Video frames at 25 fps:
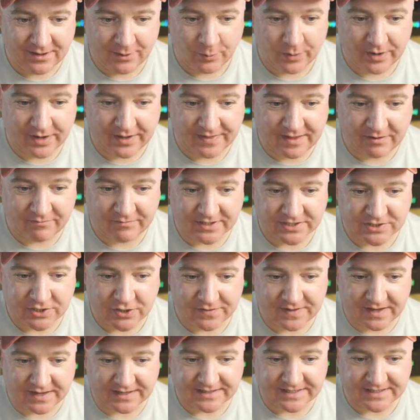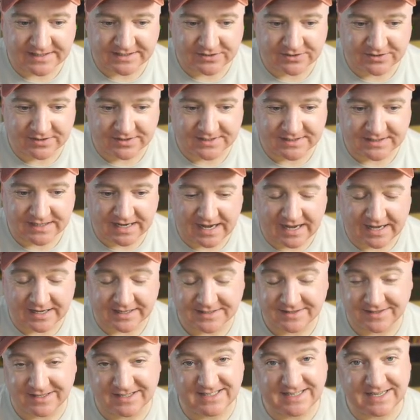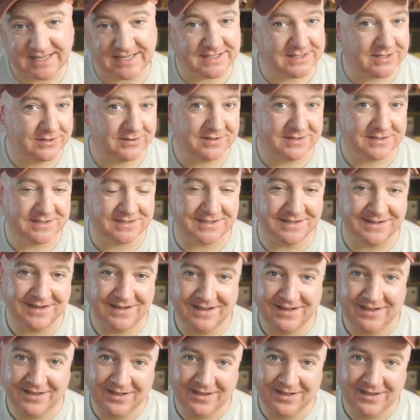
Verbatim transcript: We can then return that distance as the distance